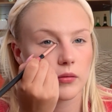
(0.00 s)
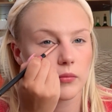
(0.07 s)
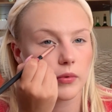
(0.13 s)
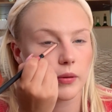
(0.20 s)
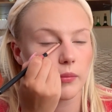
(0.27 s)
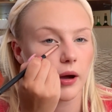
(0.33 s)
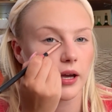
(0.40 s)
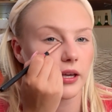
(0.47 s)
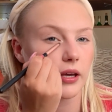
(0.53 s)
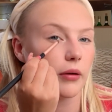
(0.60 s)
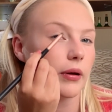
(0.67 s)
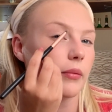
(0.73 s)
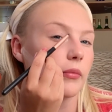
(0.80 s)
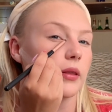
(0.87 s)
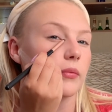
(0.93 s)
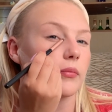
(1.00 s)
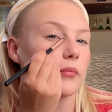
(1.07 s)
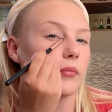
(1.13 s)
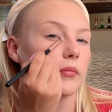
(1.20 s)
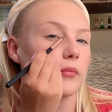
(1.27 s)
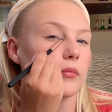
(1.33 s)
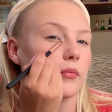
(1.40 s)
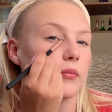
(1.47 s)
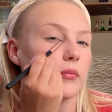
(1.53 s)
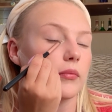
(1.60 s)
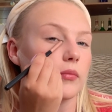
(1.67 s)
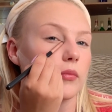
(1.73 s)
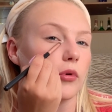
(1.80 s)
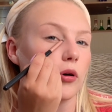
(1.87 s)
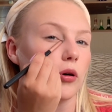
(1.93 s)
We might go in with
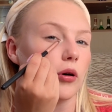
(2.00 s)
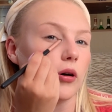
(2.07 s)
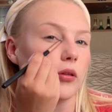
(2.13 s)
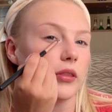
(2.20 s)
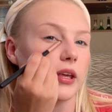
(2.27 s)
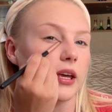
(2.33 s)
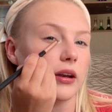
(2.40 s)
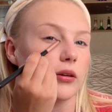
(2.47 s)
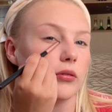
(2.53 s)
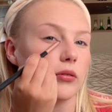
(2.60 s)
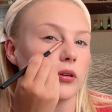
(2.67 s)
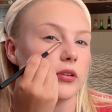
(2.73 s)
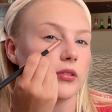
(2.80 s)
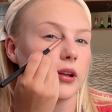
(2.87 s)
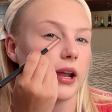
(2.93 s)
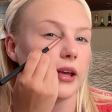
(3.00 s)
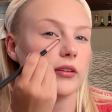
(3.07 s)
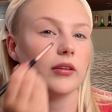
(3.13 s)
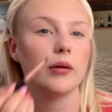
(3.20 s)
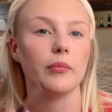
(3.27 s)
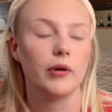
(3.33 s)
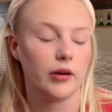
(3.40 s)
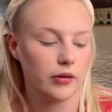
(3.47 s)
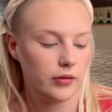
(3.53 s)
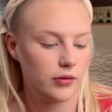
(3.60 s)
more on the inner corners later, but